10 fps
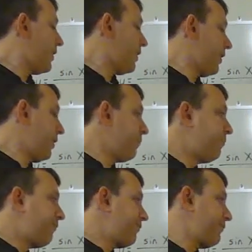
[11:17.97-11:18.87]

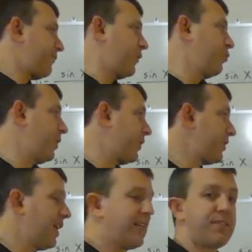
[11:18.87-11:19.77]
um,
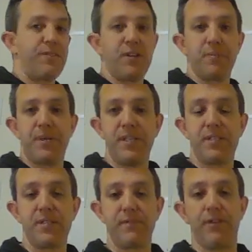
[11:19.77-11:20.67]
with lots of other
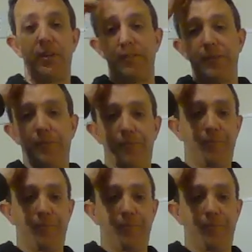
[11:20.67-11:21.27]
pieces involved.